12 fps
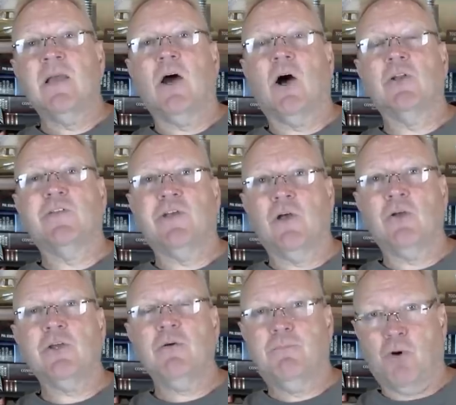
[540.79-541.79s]
until
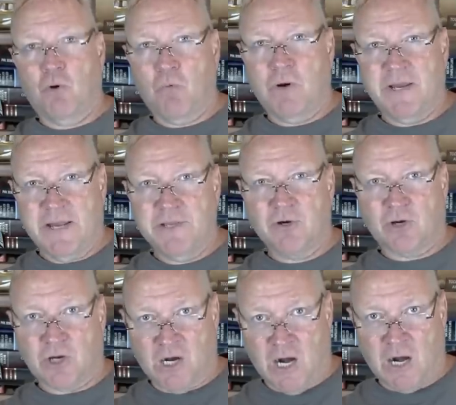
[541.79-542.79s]
you put one in your
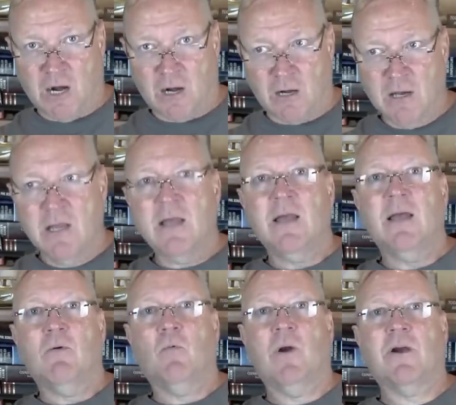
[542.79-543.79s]
car
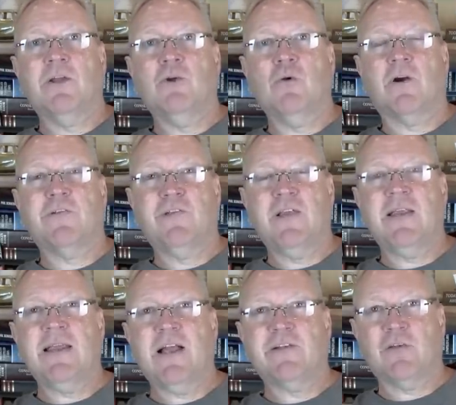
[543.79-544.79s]
where you are
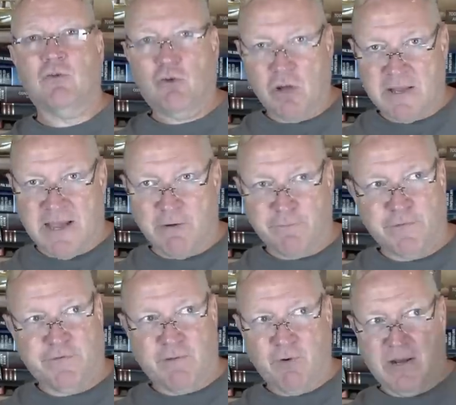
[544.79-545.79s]
sitting as a lookout for
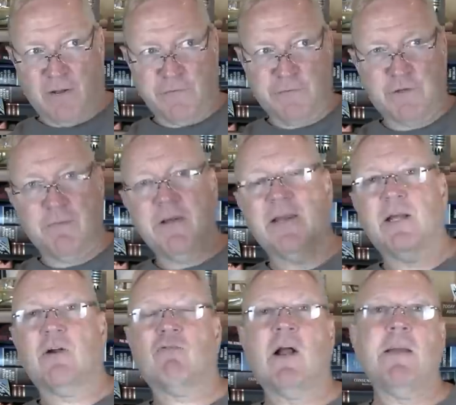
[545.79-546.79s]
someone else who's committing
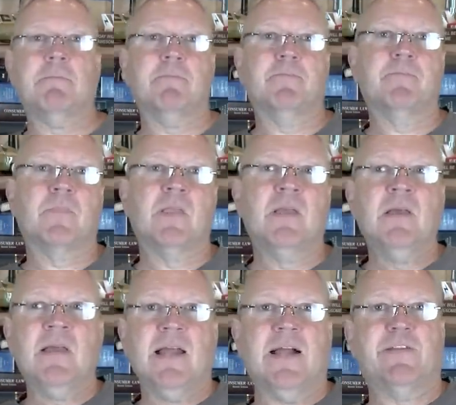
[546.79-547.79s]
a crime.
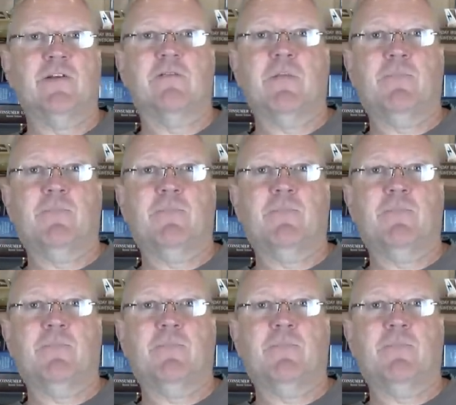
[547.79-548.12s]
And so the